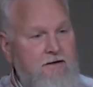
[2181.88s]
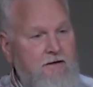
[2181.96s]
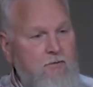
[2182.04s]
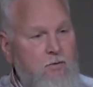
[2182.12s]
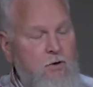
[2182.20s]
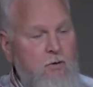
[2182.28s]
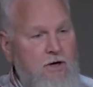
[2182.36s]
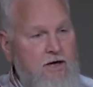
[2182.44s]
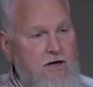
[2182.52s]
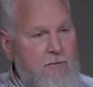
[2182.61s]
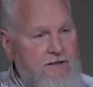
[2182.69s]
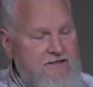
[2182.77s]
where we're going
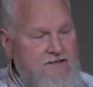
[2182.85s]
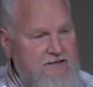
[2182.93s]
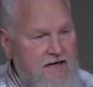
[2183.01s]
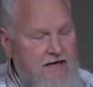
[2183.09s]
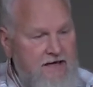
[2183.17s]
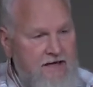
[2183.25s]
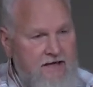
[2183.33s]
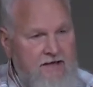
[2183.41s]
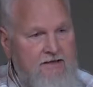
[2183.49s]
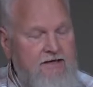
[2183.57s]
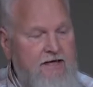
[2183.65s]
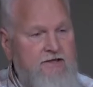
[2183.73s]
to be studying
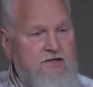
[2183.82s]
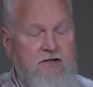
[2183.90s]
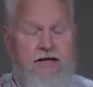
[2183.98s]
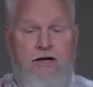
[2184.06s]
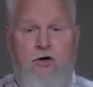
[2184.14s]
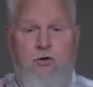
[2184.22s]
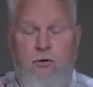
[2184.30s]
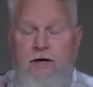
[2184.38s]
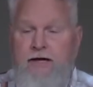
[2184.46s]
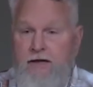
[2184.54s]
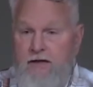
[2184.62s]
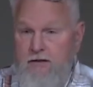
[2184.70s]
intensely
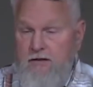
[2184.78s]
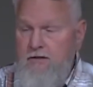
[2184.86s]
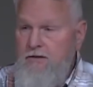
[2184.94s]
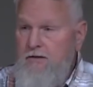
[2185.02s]
Greek,